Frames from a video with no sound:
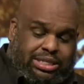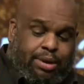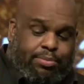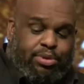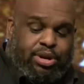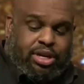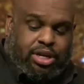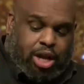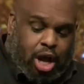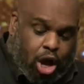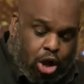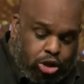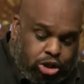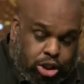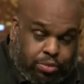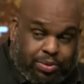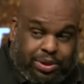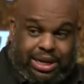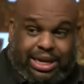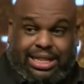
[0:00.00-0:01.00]
with someone
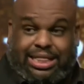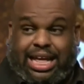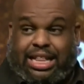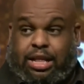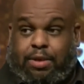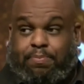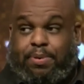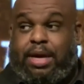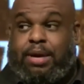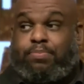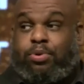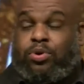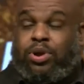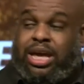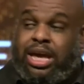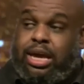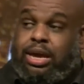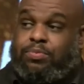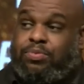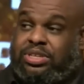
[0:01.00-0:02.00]
culturally that the
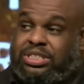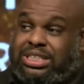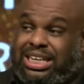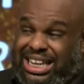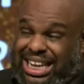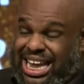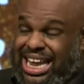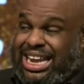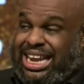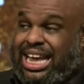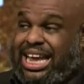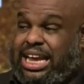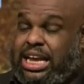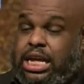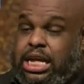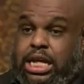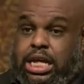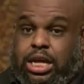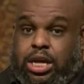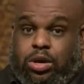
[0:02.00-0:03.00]
people he was
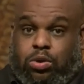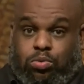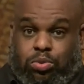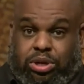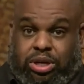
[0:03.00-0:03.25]
leading